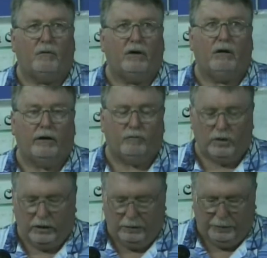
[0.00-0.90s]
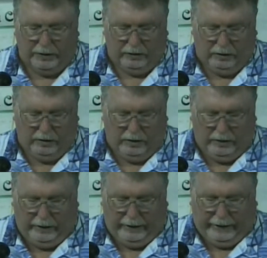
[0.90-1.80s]
We all have one company.
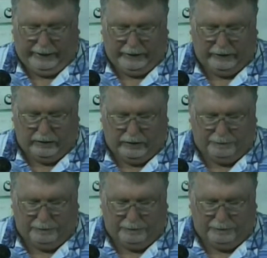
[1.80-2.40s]
And